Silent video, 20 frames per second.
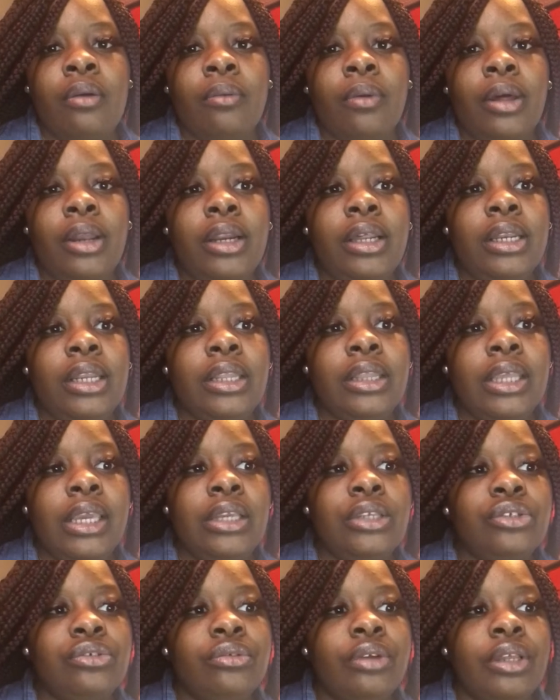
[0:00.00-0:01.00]
one of the
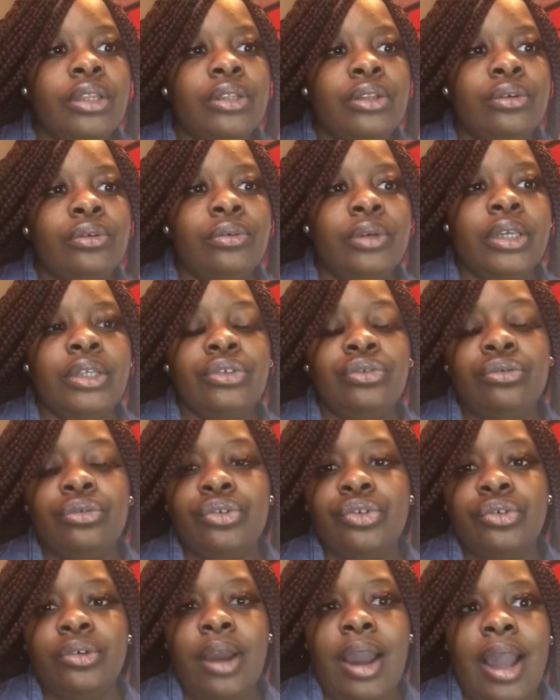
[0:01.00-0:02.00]
things you can do is you
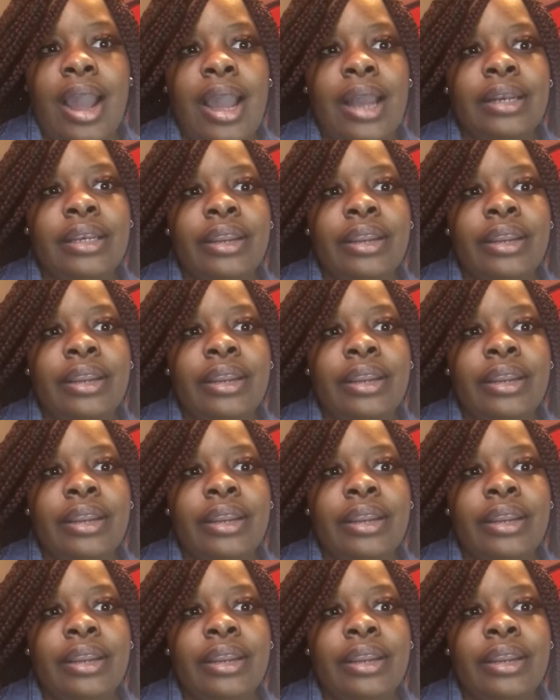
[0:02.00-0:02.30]
can try